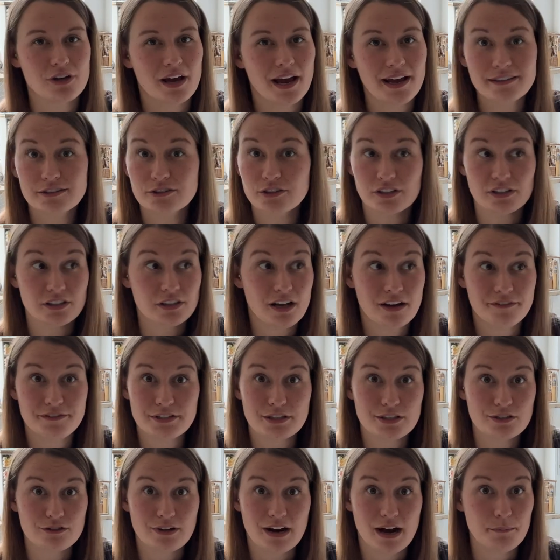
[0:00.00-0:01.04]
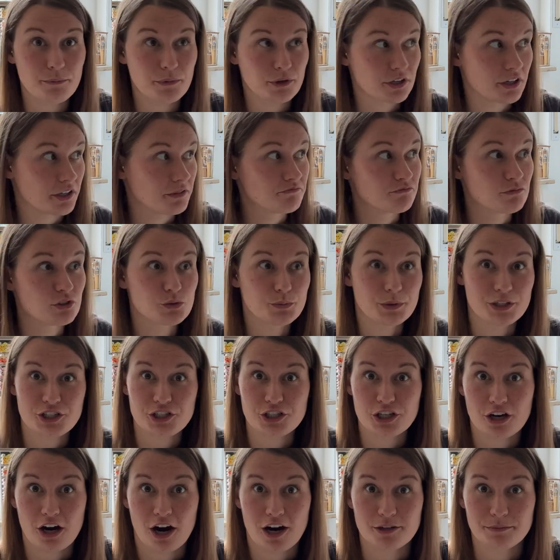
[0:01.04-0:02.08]
I started off as a scrapbooker, switched to
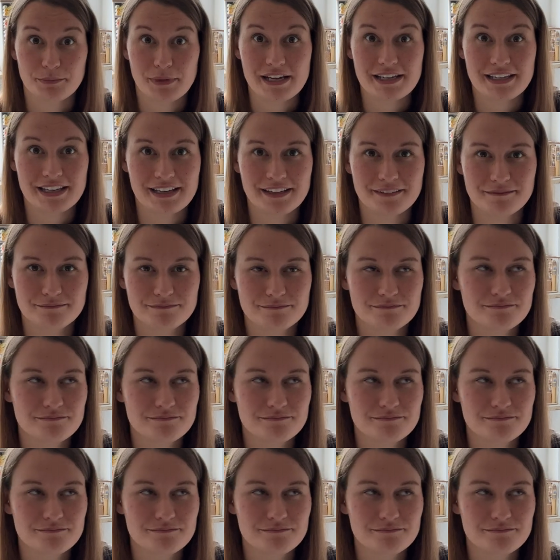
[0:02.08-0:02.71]
card making.